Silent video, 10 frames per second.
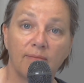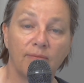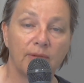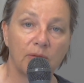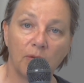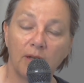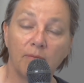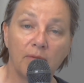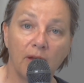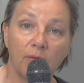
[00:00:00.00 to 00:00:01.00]
It's
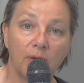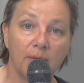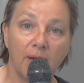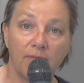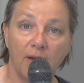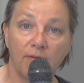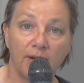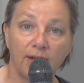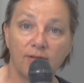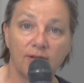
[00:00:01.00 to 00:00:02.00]
another one of my favorite
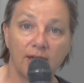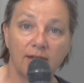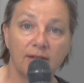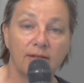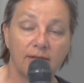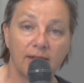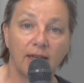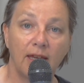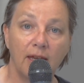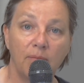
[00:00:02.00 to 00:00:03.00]
exercises to
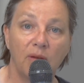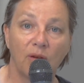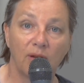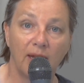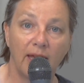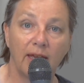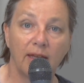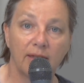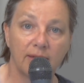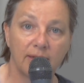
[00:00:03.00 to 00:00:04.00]
keep your leg
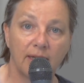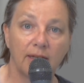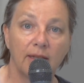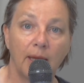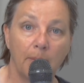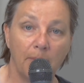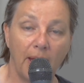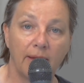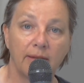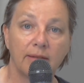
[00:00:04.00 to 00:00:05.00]
still and
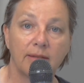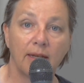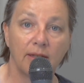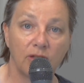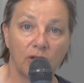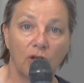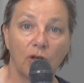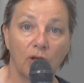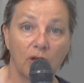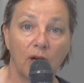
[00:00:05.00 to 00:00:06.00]
balanced and
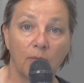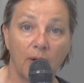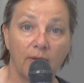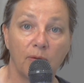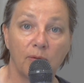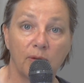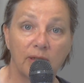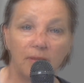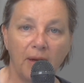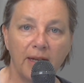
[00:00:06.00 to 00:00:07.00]
secure around the
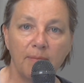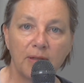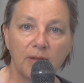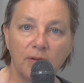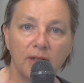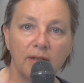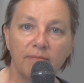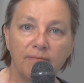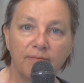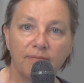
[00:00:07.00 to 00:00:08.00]
horse. My name is Laura.
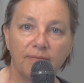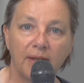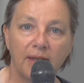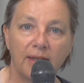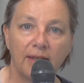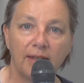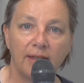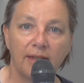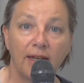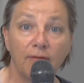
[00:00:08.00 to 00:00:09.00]

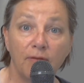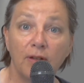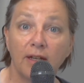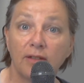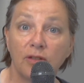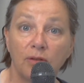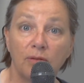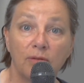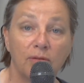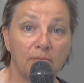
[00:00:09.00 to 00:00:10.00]
And if you'd like
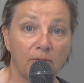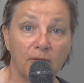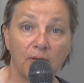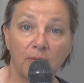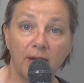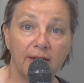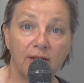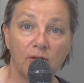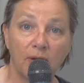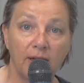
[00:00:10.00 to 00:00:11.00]
to improve your riding
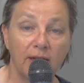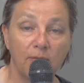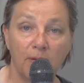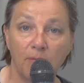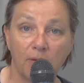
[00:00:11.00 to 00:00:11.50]
and training, win more